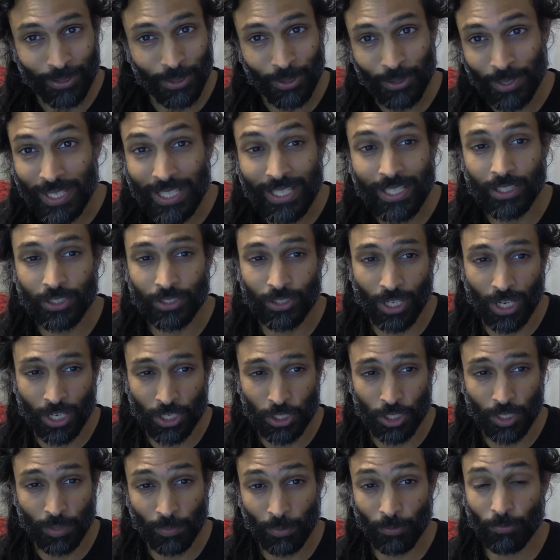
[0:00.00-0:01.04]
heat
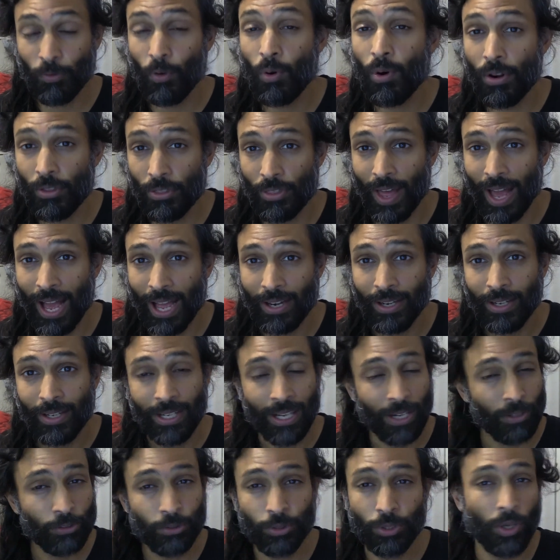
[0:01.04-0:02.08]
exhaustion. Before that,
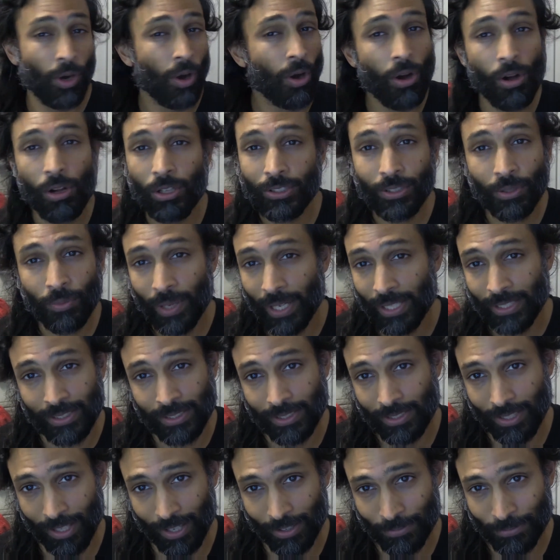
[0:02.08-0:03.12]
I was doing all the right
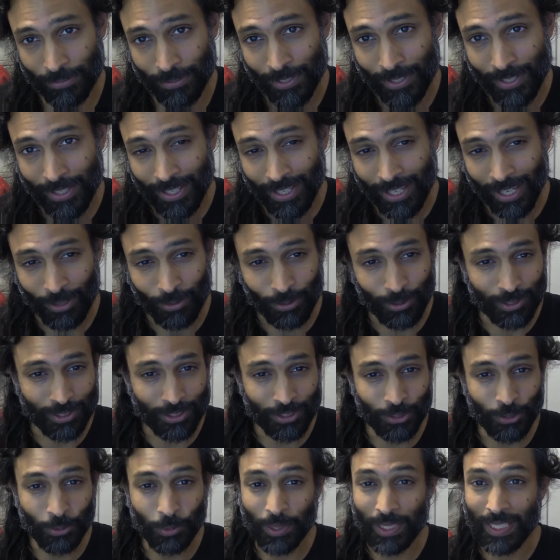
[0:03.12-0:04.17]
stuff. I
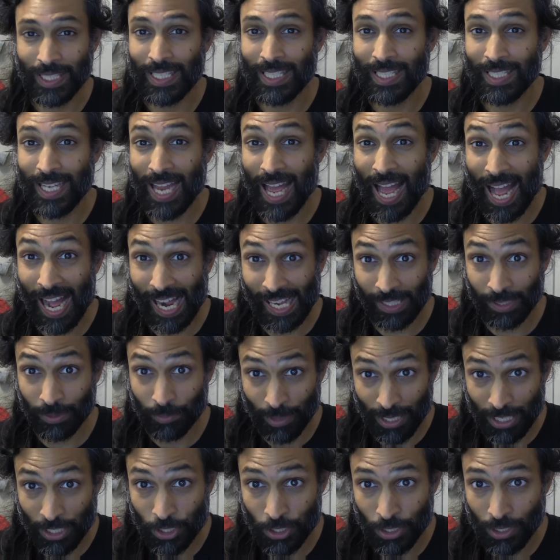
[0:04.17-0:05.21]
was doing heat
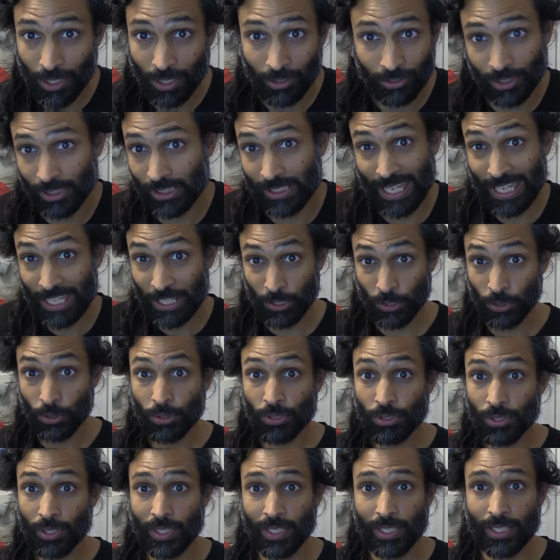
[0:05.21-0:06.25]
acclimation. I was just getting
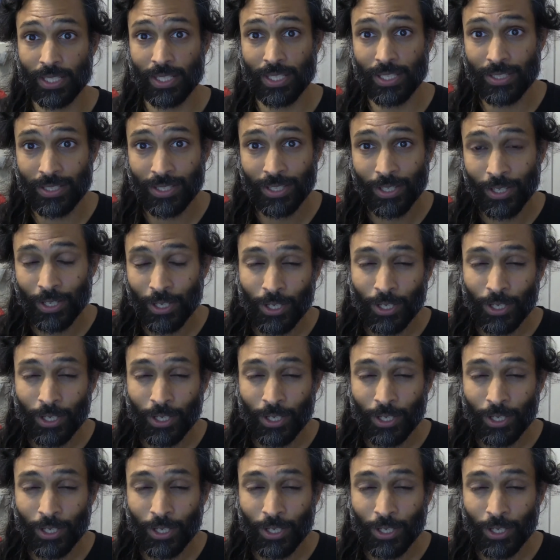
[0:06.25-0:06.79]
used to the heat.